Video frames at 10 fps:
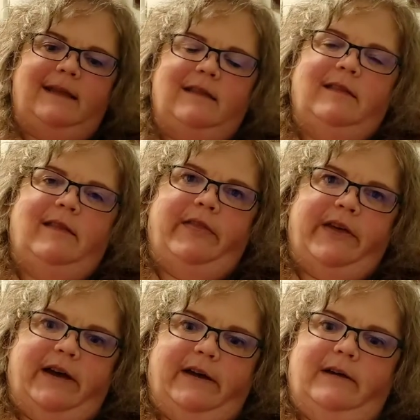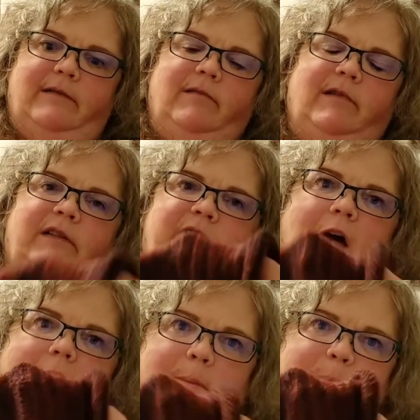knit the
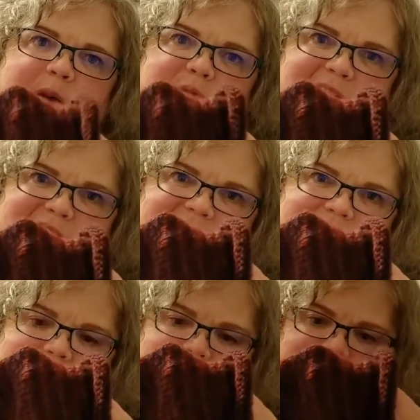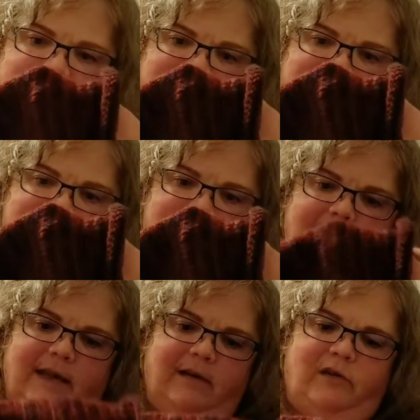top of the sleeves
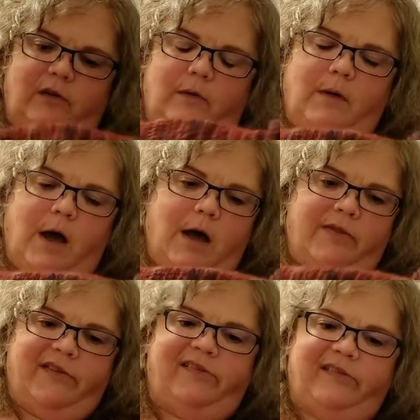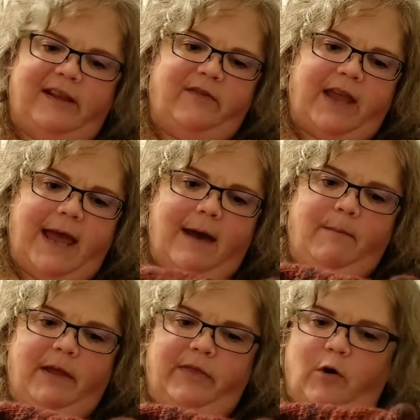and do all the sleeve
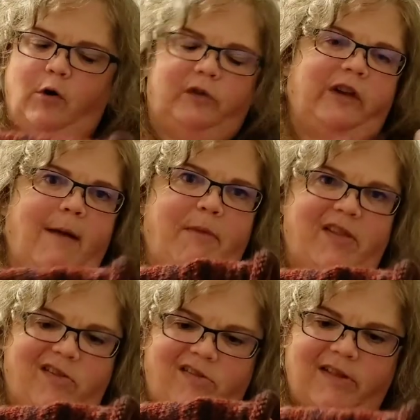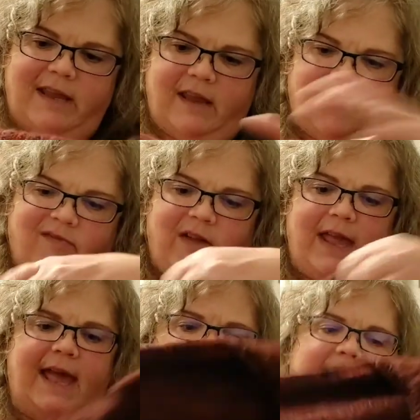cap and the whole top of the sleeve
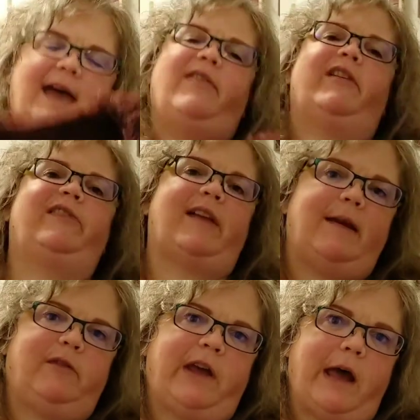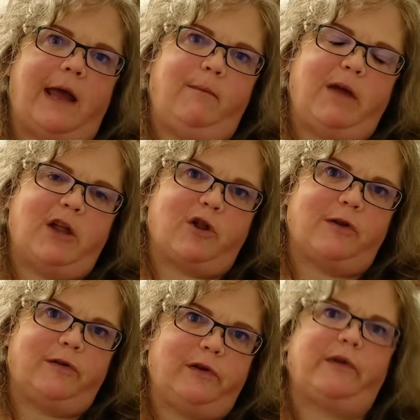at the same time
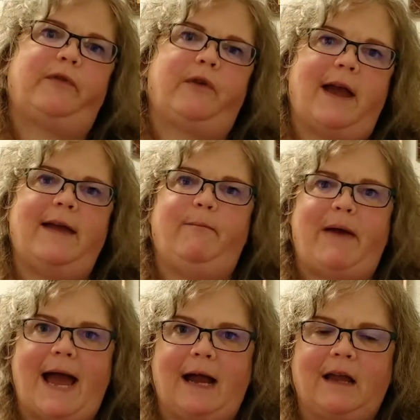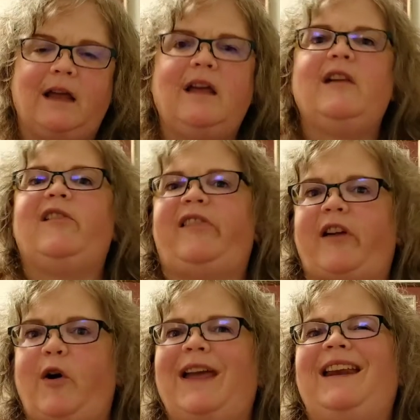as you do the front and back.
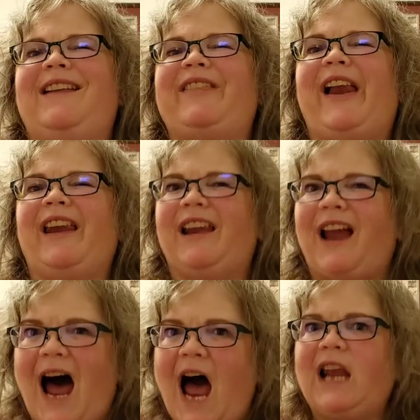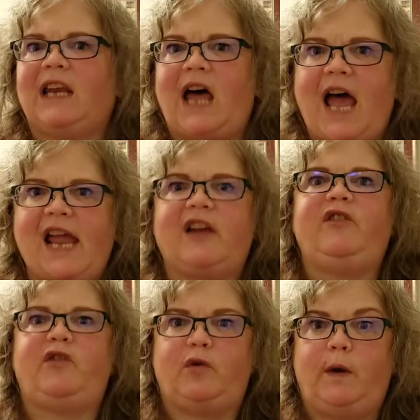So it is a lot
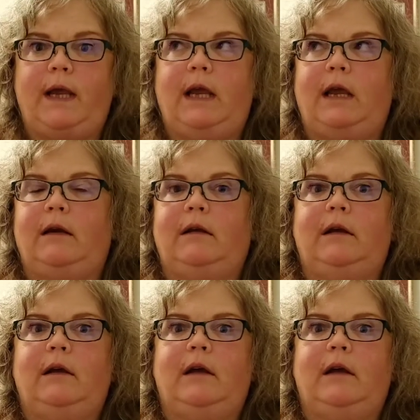like doing